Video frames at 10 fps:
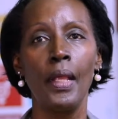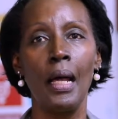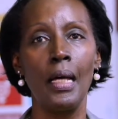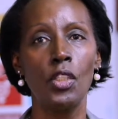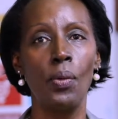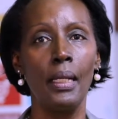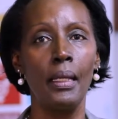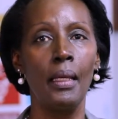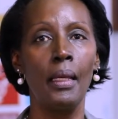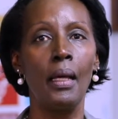
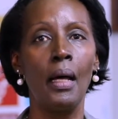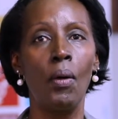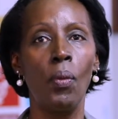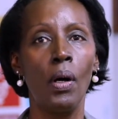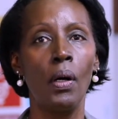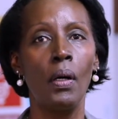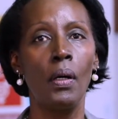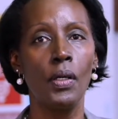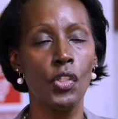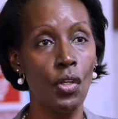actually
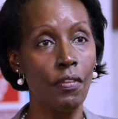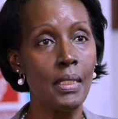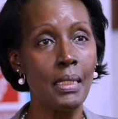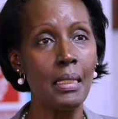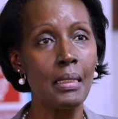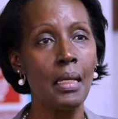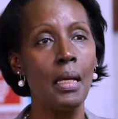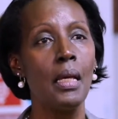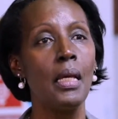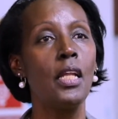our services
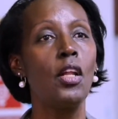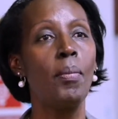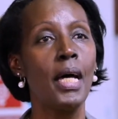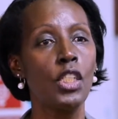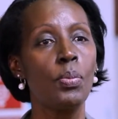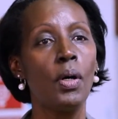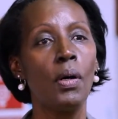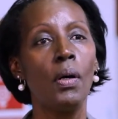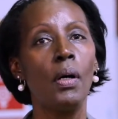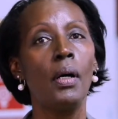in a much
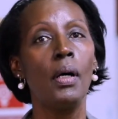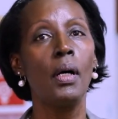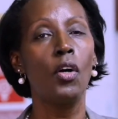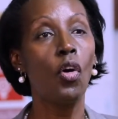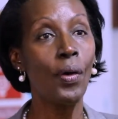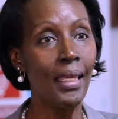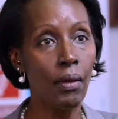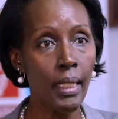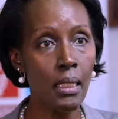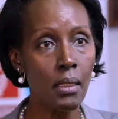more
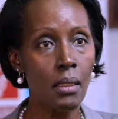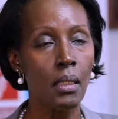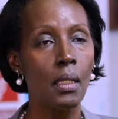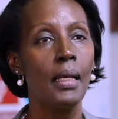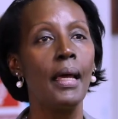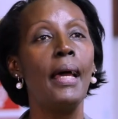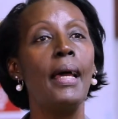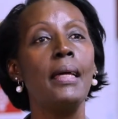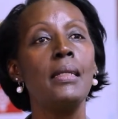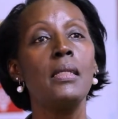coherent
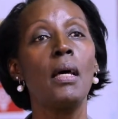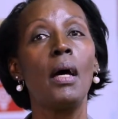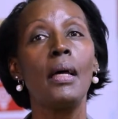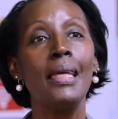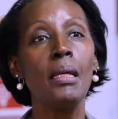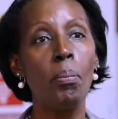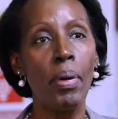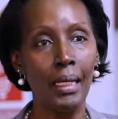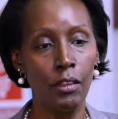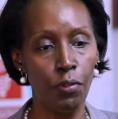and
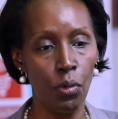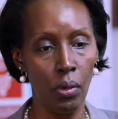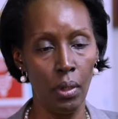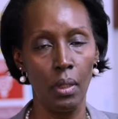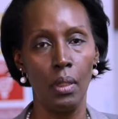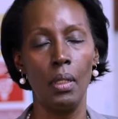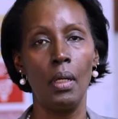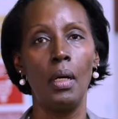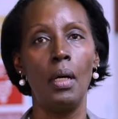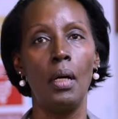impactful
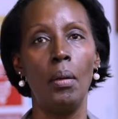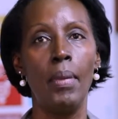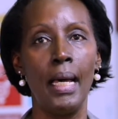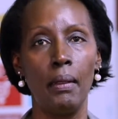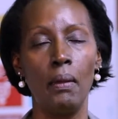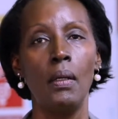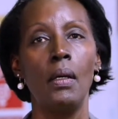manner,